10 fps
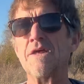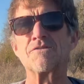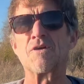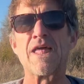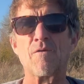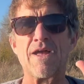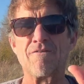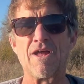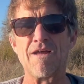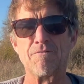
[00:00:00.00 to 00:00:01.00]
So
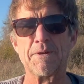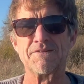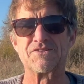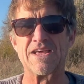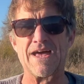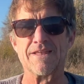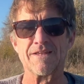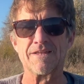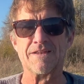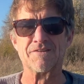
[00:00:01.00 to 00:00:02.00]
anyway, everybody's dead
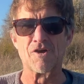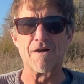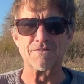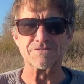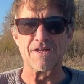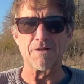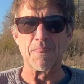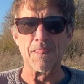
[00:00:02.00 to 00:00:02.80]
in his office now.